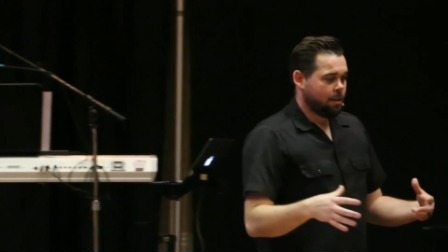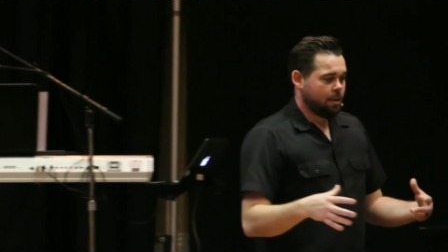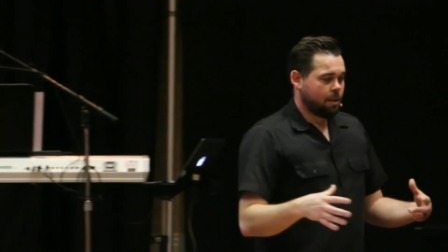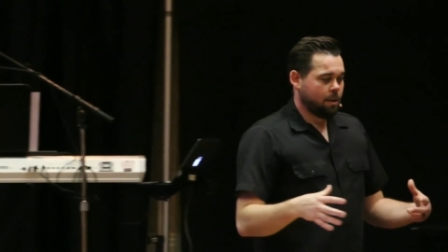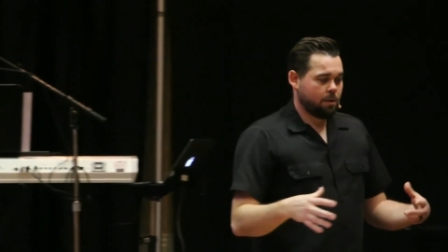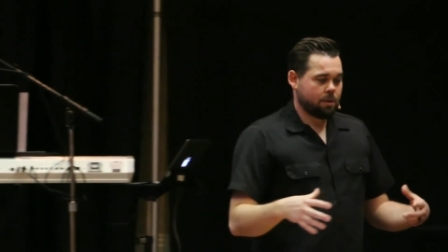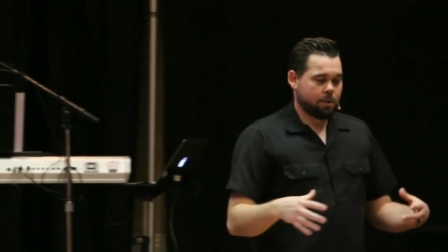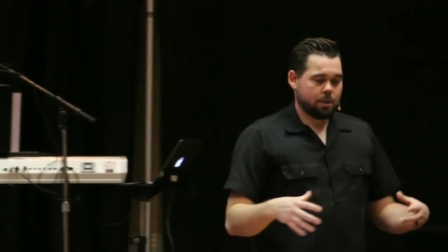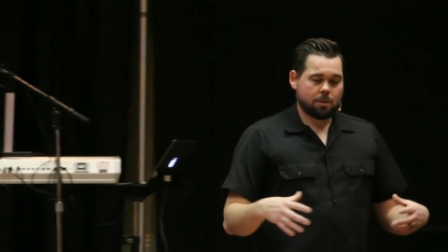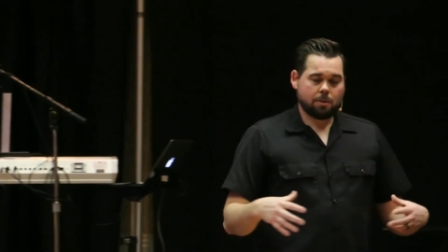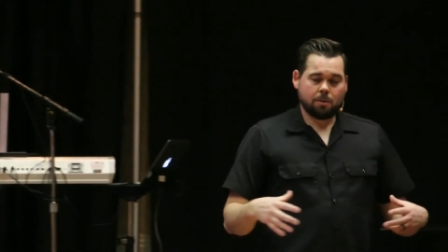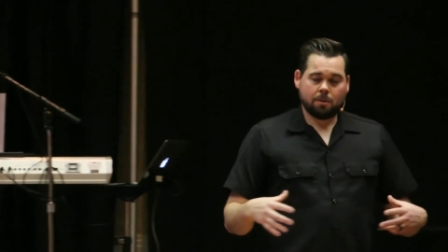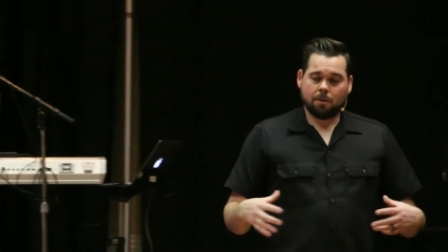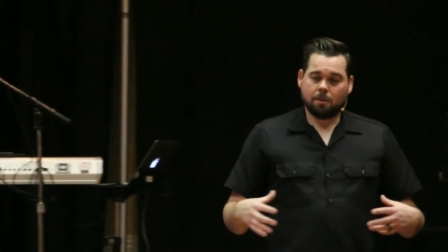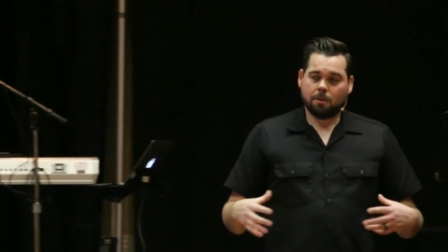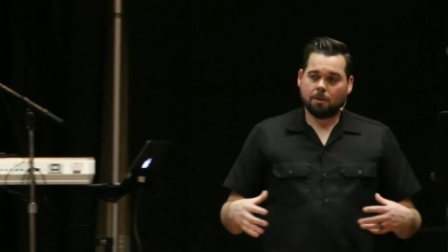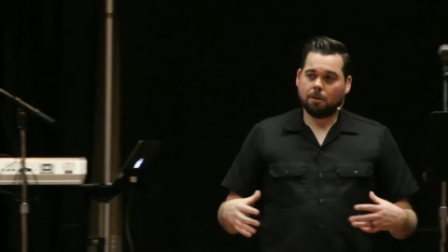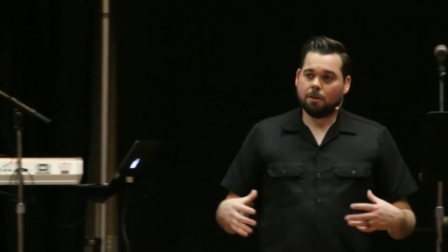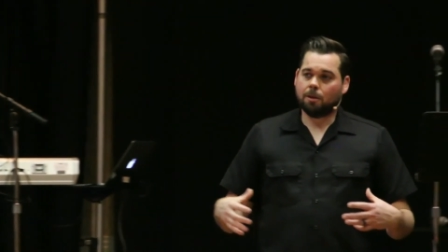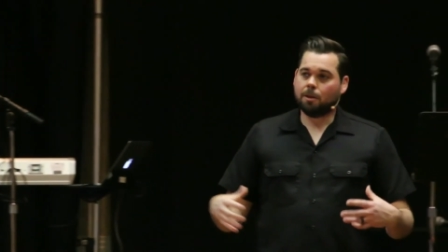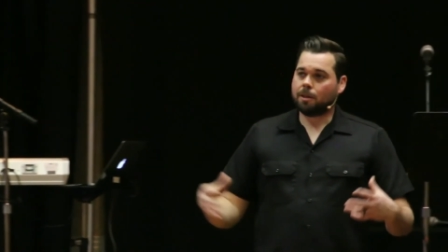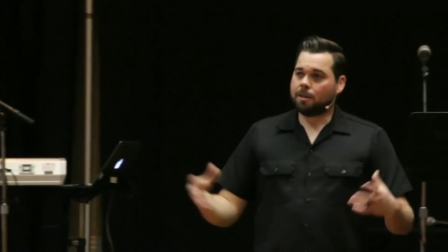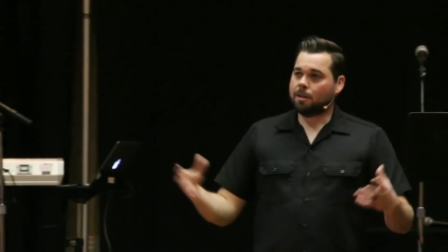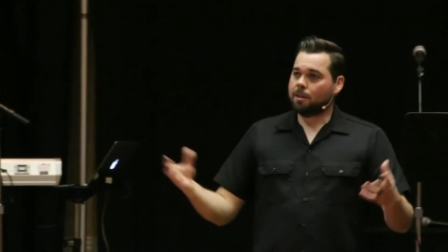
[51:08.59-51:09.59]
they were just
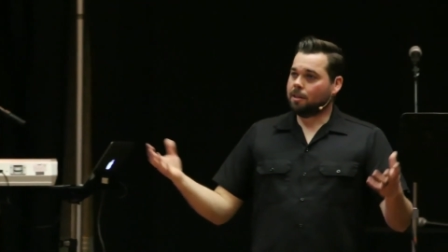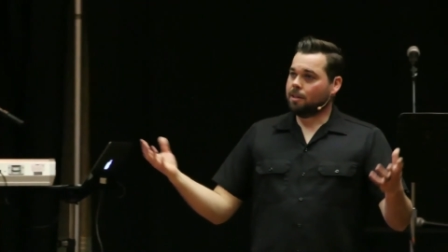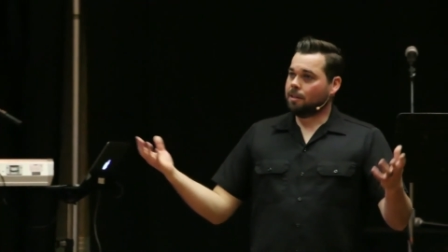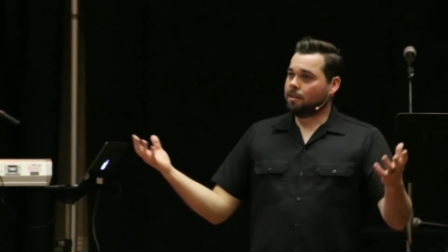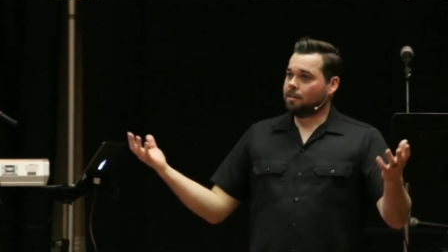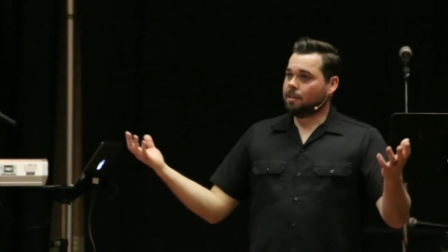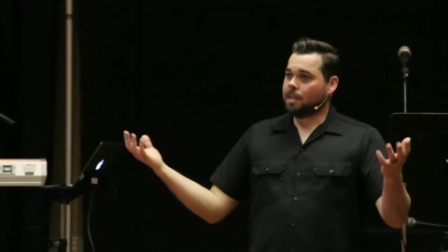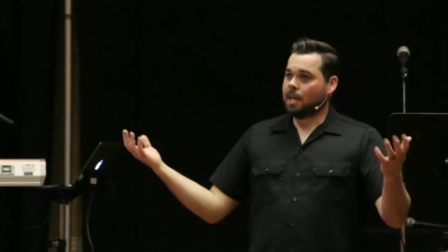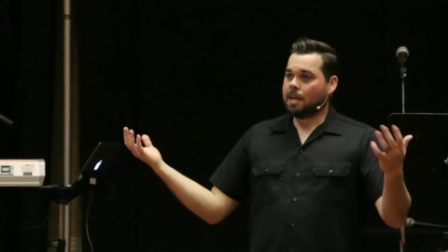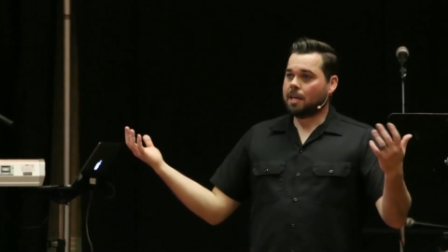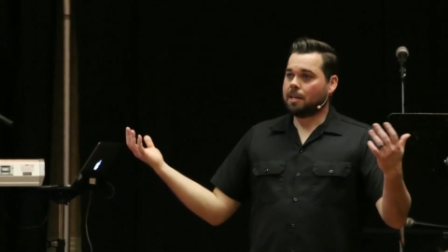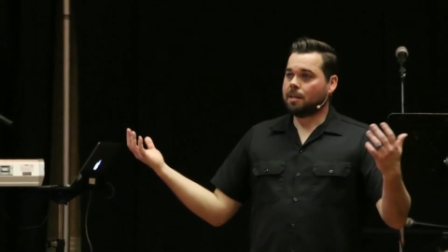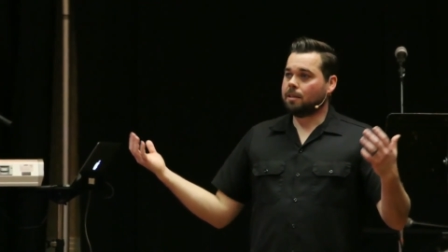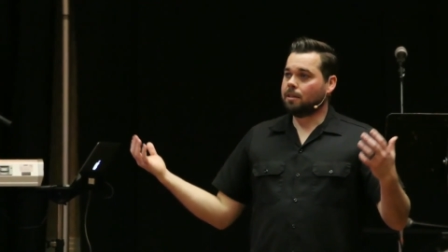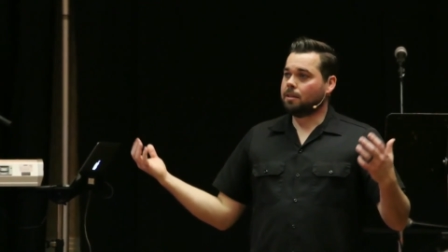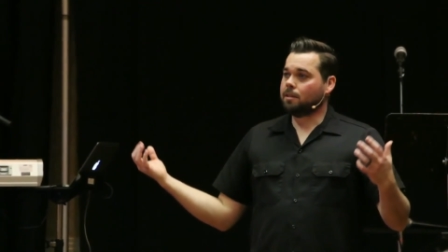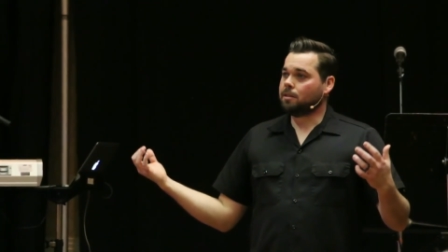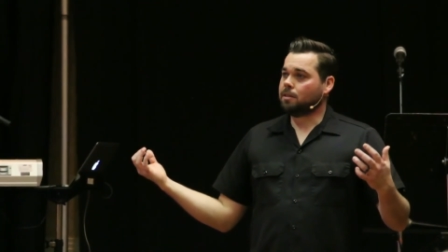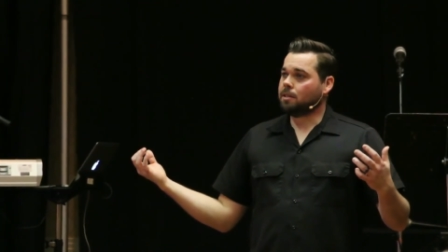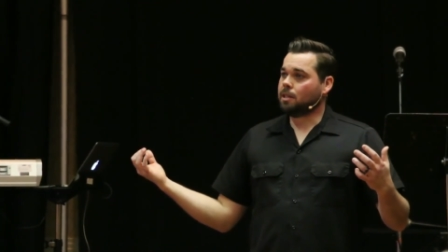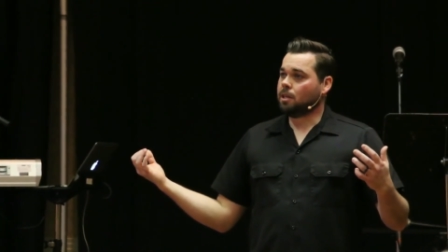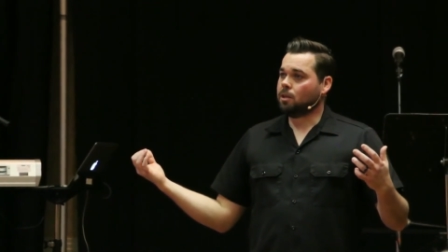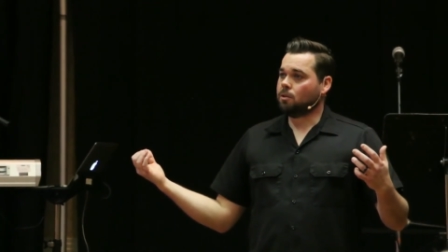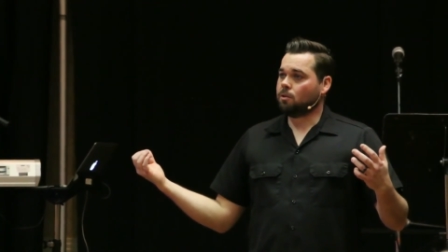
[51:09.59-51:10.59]
looking and taking in the
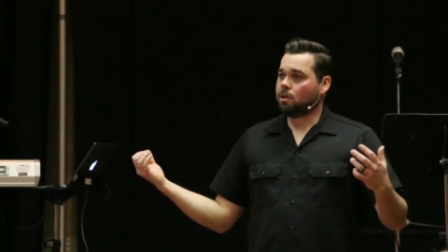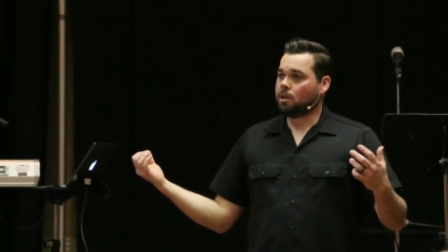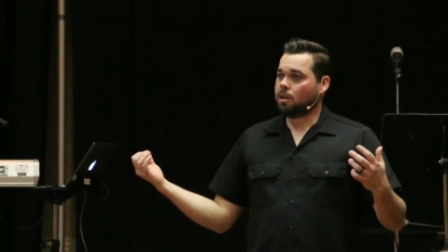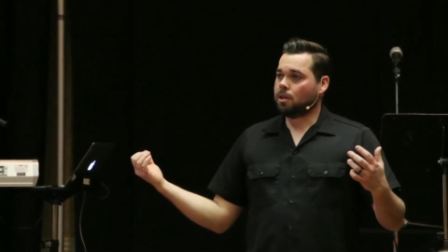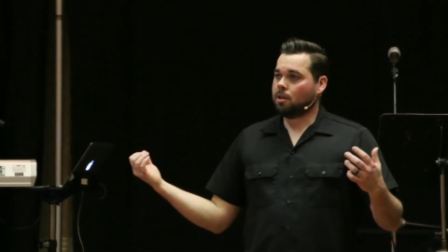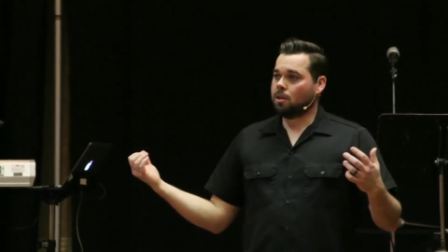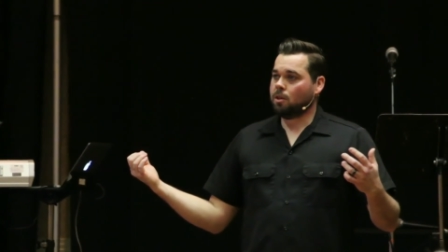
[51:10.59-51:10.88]
scenery,